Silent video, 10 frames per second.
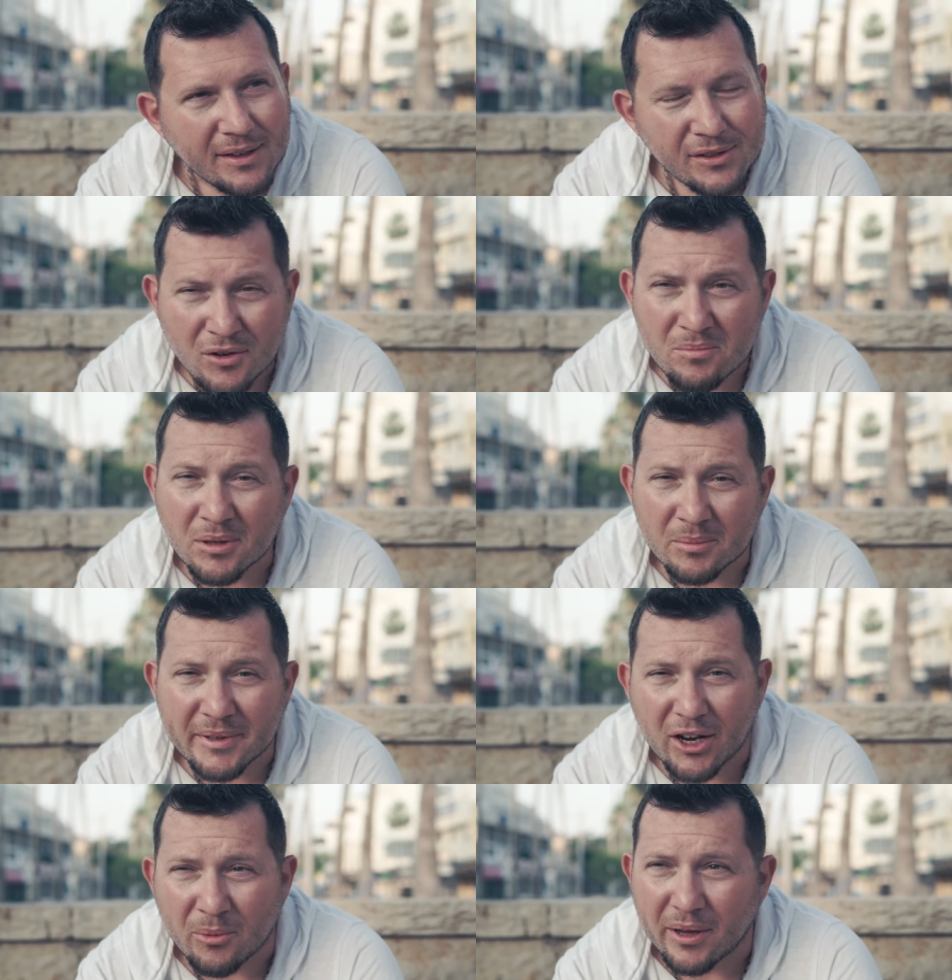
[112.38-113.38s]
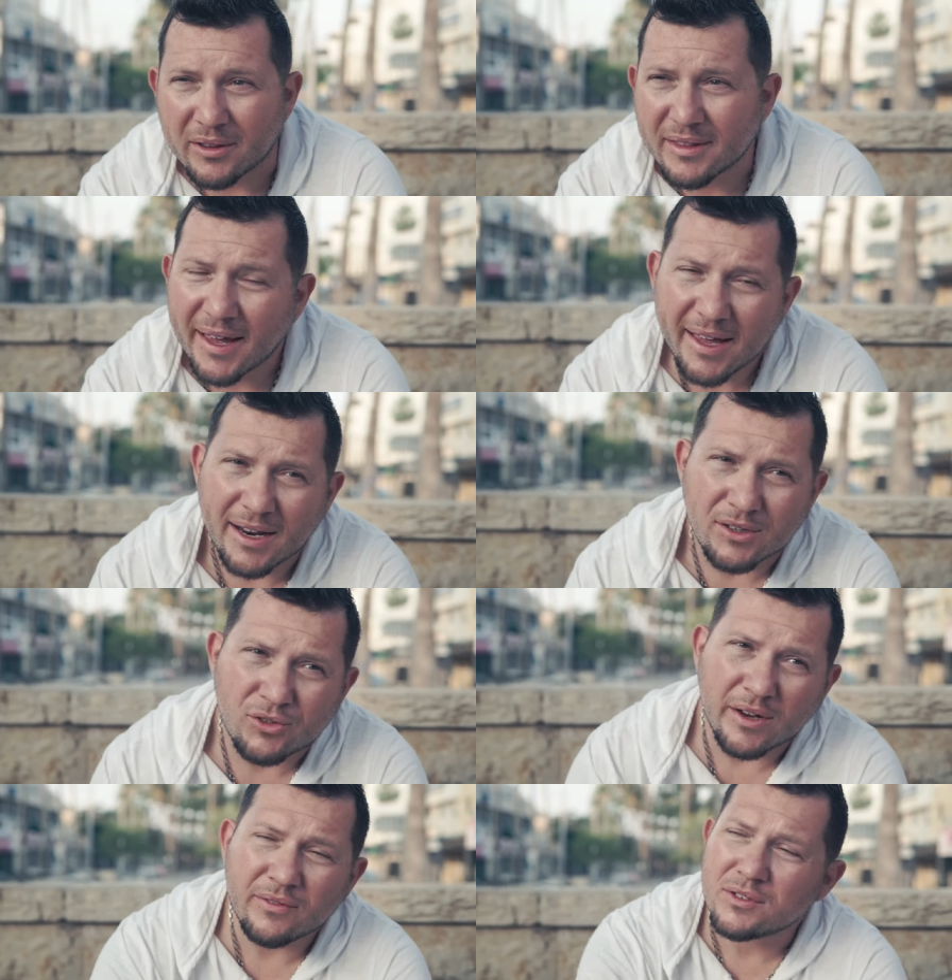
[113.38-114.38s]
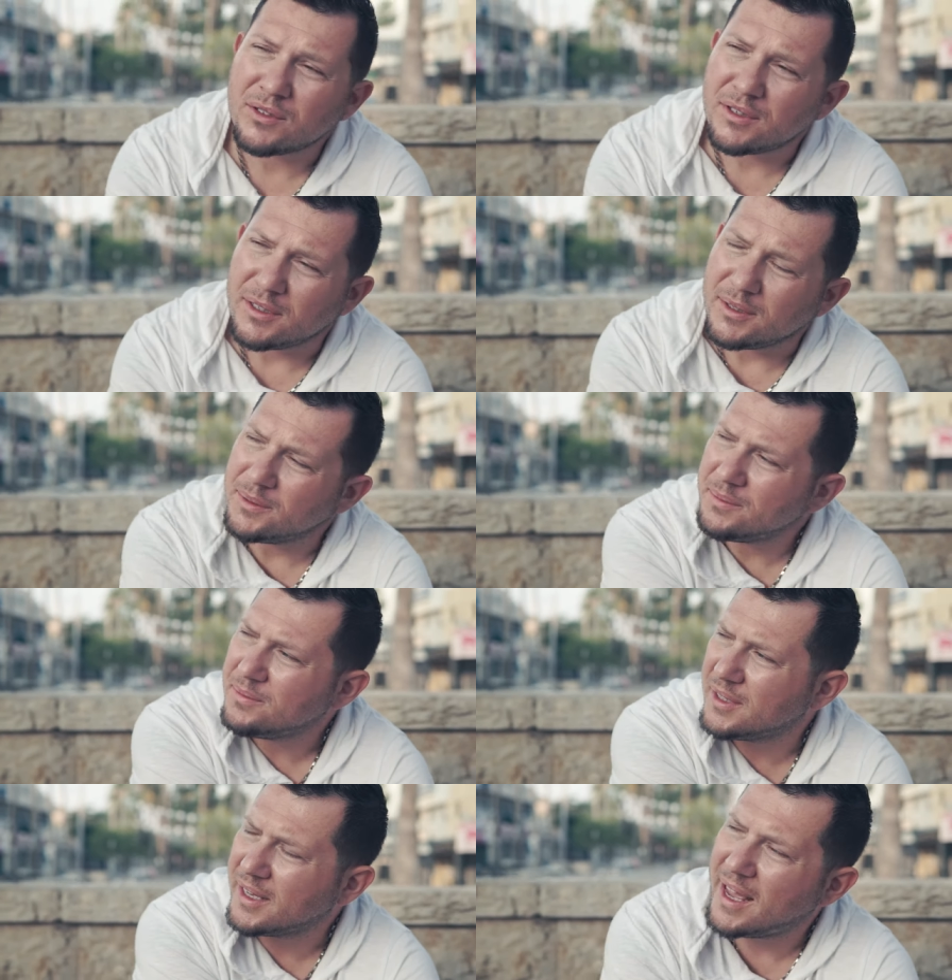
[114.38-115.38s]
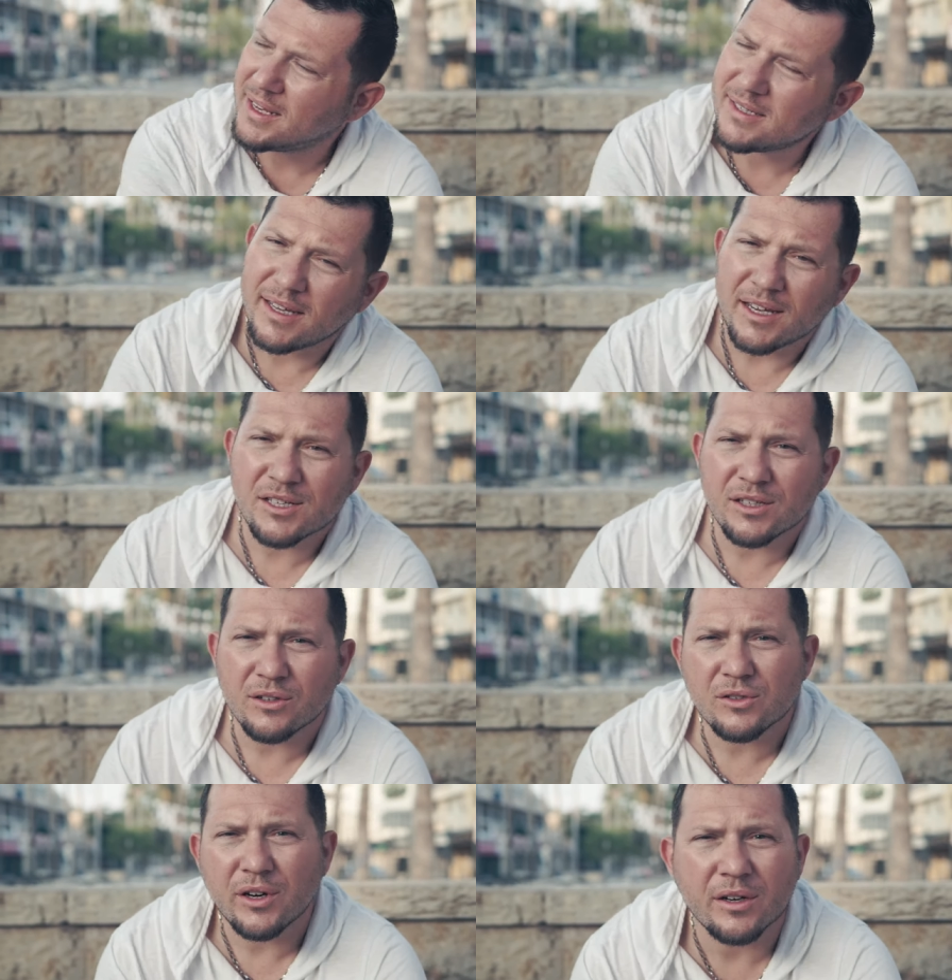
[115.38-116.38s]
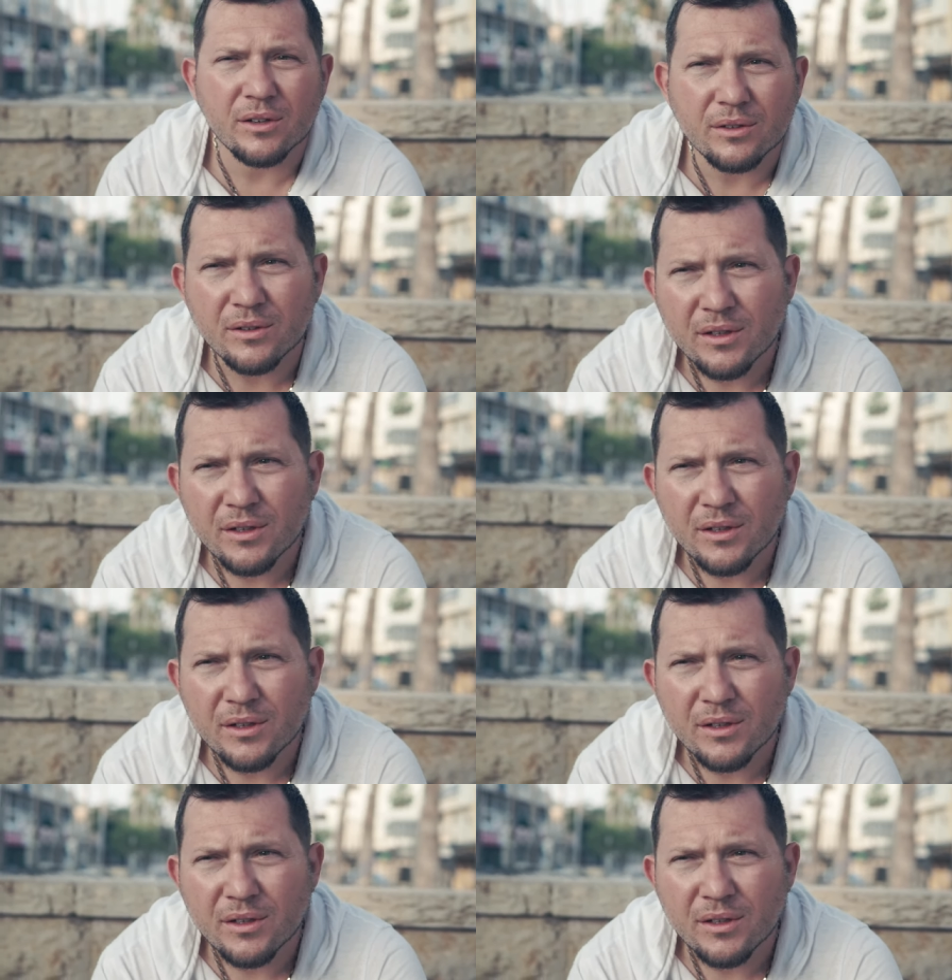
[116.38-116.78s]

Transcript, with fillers: So I'm bummed out about that. I drive into the gas station to try to